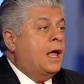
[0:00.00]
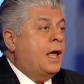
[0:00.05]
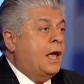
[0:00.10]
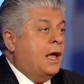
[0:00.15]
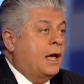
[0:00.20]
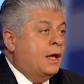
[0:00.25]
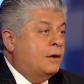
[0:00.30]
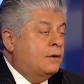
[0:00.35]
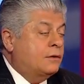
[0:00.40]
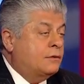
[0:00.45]

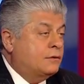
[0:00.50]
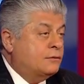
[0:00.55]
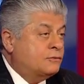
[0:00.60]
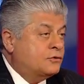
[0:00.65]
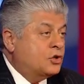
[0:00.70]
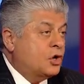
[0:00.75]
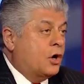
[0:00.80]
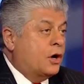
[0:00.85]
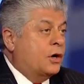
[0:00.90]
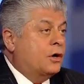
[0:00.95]
And
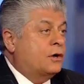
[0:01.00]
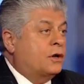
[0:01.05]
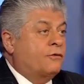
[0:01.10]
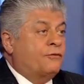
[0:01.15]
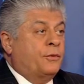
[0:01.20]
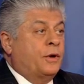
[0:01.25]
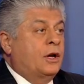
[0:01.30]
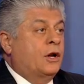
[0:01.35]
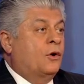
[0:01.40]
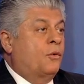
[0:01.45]
darned if
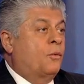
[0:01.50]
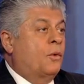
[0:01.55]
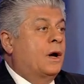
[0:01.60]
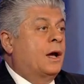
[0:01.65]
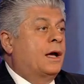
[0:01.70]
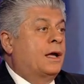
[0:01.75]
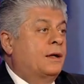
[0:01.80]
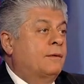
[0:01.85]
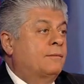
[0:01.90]
we know why.